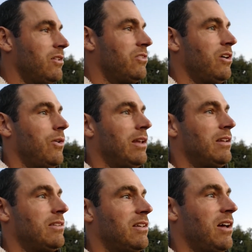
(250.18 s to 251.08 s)
no end
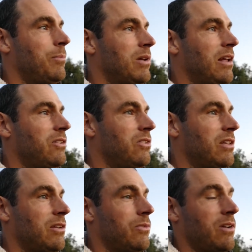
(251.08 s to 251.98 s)
in sight, but I do
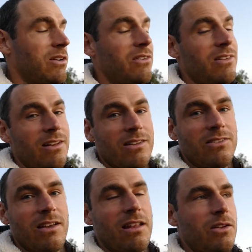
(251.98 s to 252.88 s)
think there is the end in
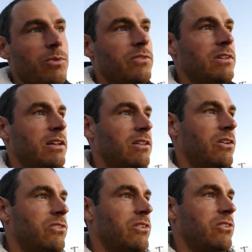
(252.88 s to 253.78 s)
sight. I think we're really
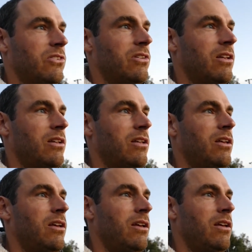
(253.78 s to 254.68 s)
close to just
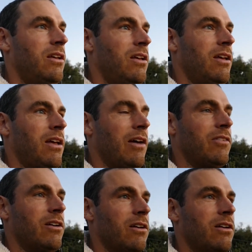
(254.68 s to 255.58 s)

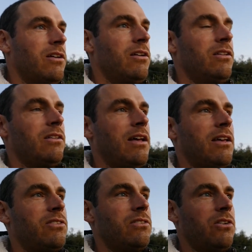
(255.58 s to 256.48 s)
having our
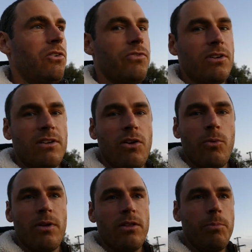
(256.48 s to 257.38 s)
last gopher dealt
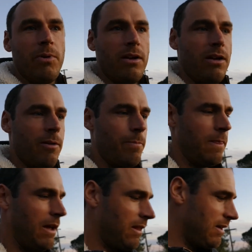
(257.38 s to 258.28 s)
with. But
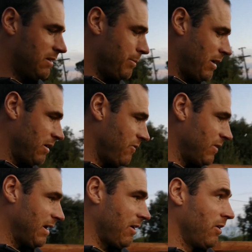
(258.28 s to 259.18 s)
yeah, that's about it for
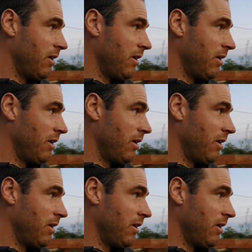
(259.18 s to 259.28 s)
now.